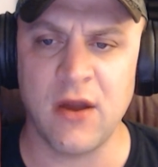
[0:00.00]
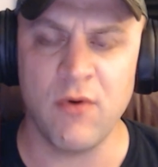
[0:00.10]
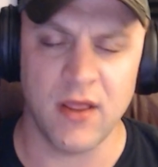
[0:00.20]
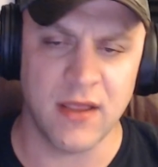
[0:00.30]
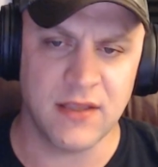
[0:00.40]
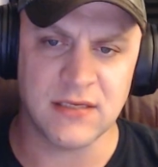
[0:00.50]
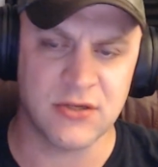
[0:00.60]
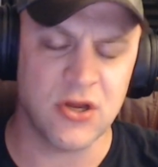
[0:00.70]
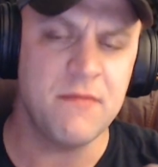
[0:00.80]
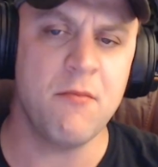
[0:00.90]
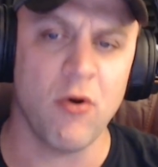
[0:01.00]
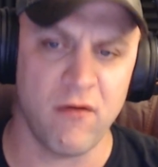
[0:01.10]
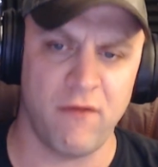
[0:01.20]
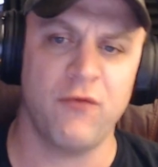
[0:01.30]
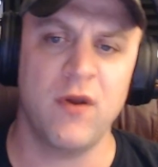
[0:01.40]
And this is going to be more of
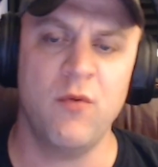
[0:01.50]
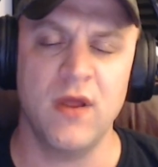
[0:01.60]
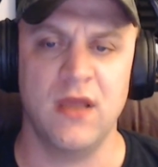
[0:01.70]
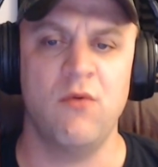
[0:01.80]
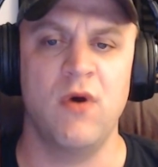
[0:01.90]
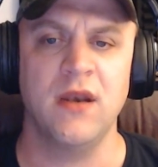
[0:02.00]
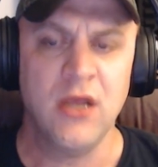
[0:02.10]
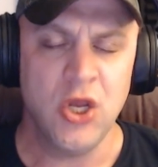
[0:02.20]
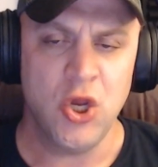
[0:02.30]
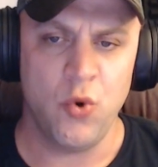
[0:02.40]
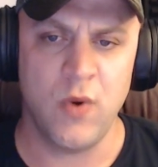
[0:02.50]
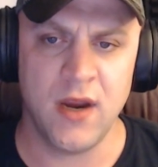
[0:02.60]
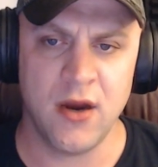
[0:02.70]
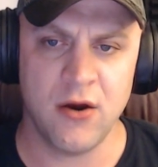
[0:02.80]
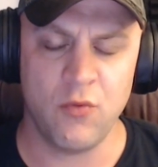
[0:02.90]
a freewheeling one,
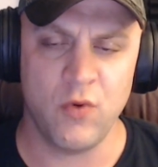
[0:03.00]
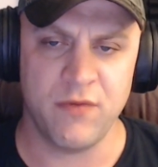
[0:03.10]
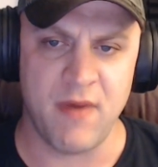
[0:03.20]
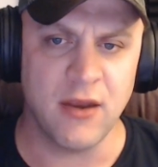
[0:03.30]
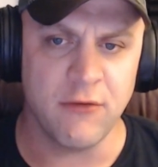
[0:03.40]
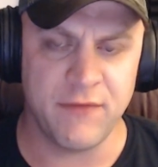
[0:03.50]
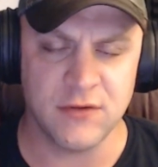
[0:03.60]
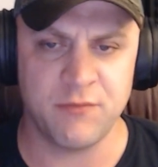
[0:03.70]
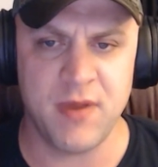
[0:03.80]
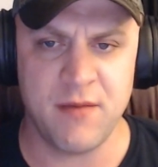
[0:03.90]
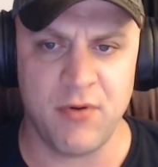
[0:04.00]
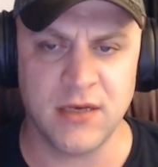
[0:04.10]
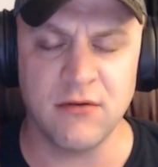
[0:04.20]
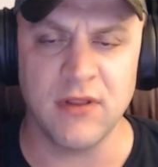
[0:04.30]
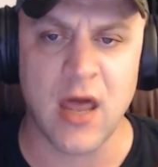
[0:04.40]
where with my interviews with people, I
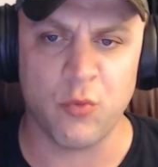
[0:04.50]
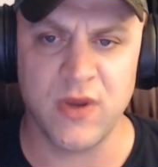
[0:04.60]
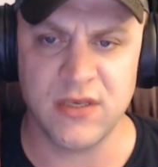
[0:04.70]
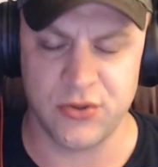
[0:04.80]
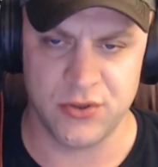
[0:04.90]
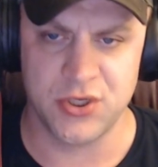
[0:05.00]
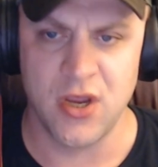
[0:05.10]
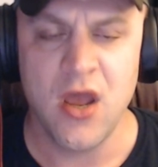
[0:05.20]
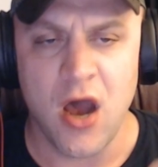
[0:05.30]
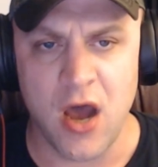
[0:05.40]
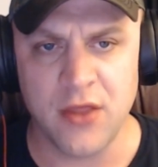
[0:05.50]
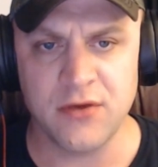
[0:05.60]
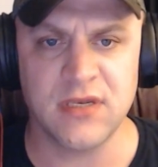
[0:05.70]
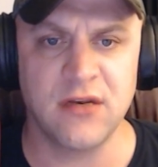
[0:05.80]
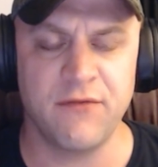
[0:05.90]
do a lot of research on those
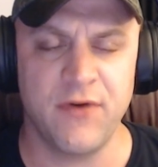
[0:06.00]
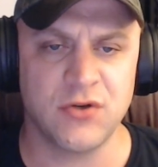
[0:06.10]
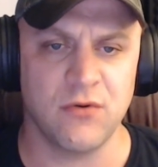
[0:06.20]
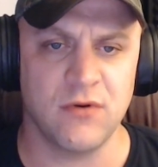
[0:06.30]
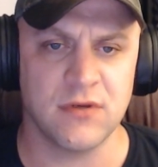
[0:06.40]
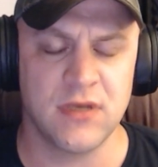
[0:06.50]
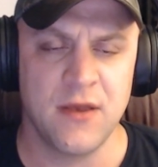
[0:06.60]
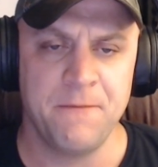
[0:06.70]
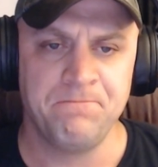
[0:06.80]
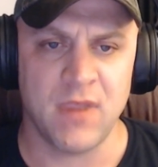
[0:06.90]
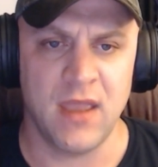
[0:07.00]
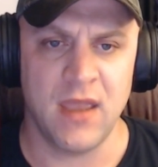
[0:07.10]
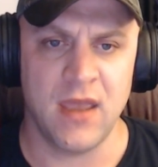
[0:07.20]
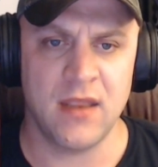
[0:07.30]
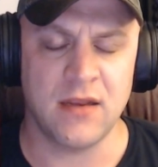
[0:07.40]
individuals,
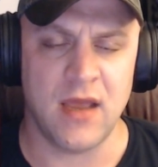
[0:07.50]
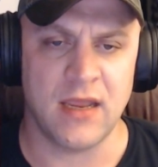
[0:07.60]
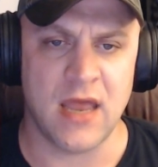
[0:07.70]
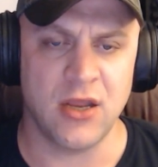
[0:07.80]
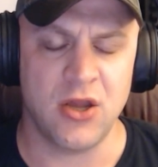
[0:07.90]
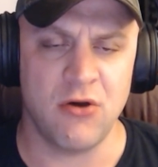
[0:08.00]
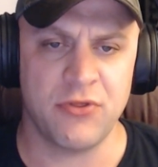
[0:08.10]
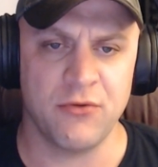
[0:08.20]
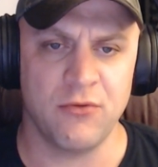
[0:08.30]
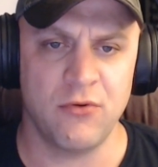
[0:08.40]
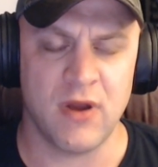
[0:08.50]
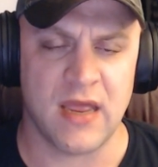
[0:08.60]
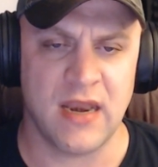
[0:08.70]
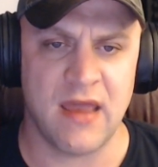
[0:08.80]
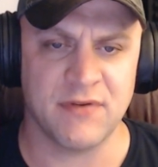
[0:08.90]
and I kind of go through, I kind
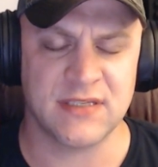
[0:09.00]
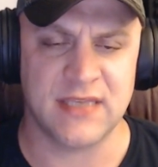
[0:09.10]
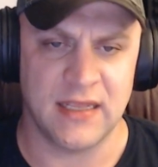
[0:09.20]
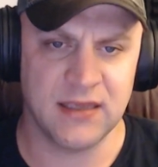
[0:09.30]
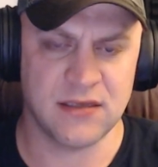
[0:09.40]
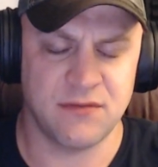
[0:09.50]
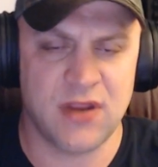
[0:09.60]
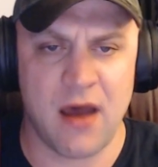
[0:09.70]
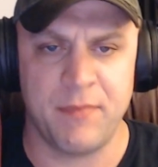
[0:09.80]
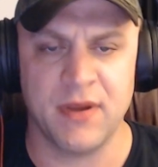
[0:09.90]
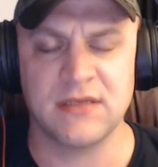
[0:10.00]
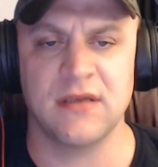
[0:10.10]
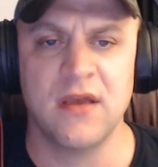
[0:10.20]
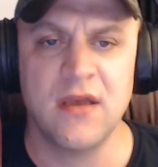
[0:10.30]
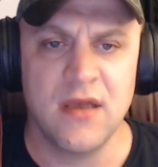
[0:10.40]
of have a set list of topics
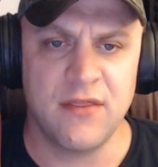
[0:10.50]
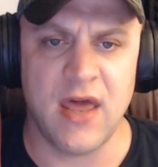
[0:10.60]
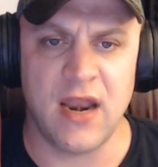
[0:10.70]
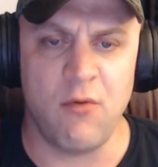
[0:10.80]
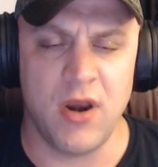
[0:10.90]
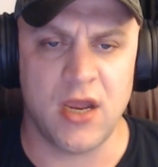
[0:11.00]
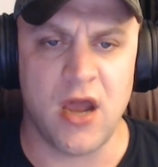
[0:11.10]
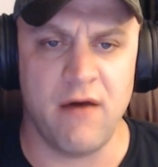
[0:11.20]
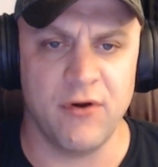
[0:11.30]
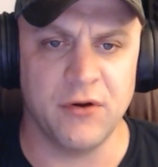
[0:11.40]
that I want to cover,